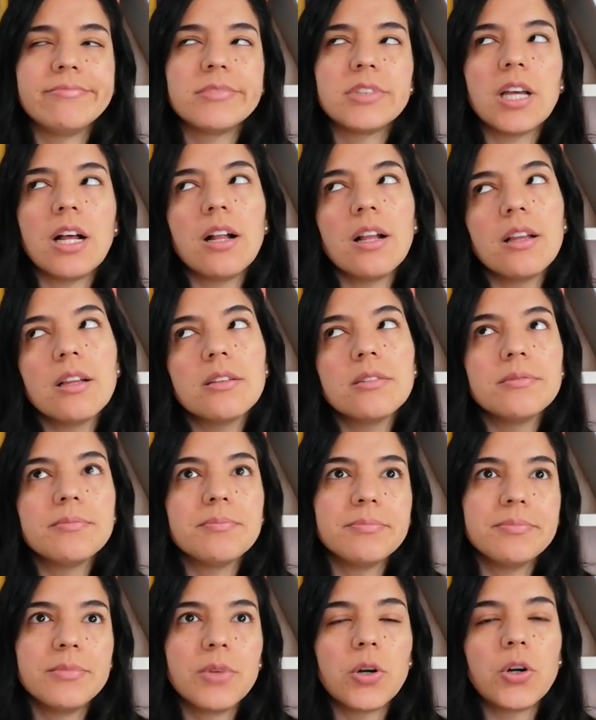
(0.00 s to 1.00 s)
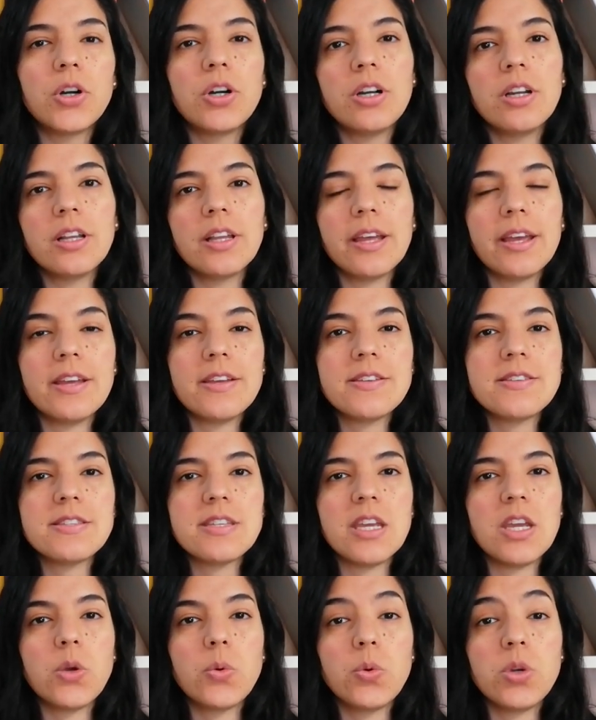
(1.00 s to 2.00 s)
tell more or
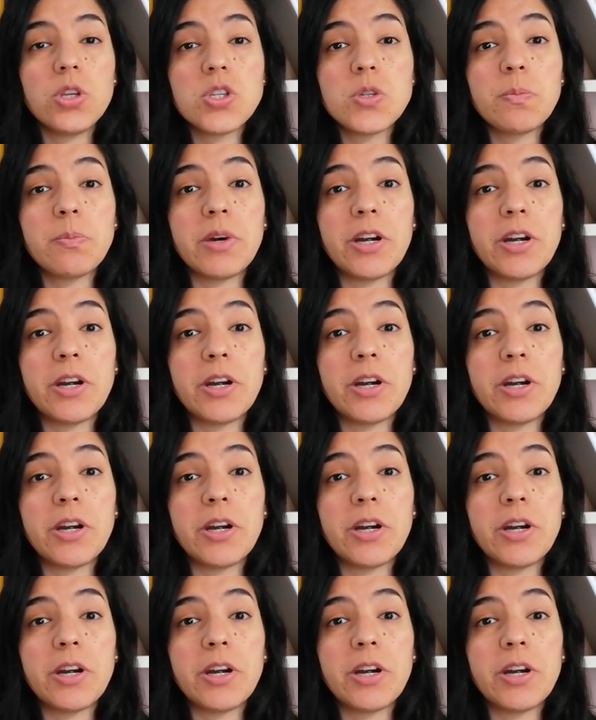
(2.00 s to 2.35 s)
less in which